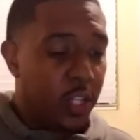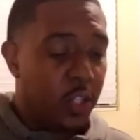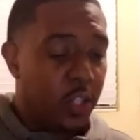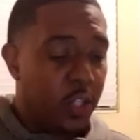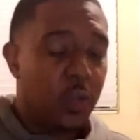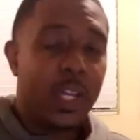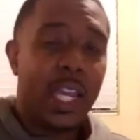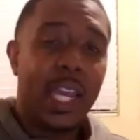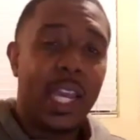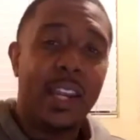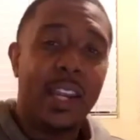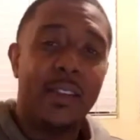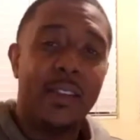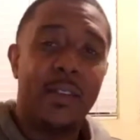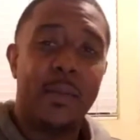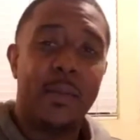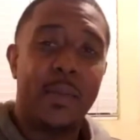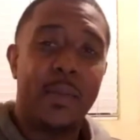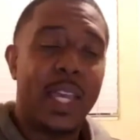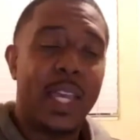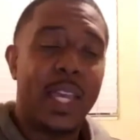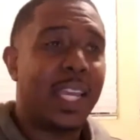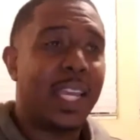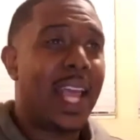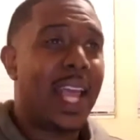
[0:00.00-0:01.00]
you can't even
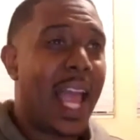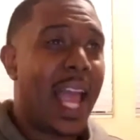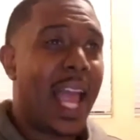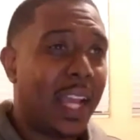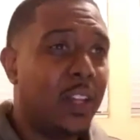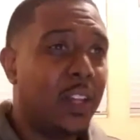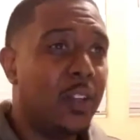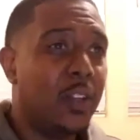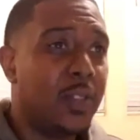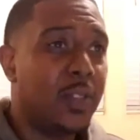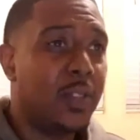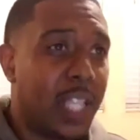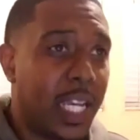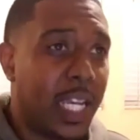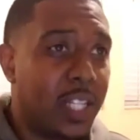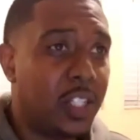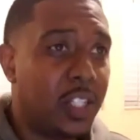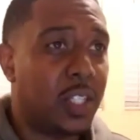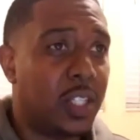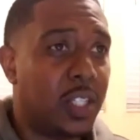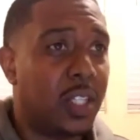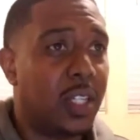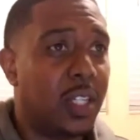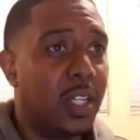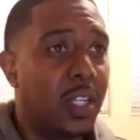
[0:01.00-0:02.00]
make an
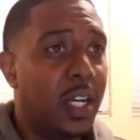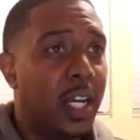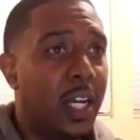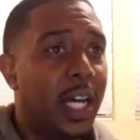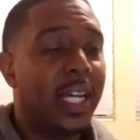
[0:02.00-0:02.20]
accusation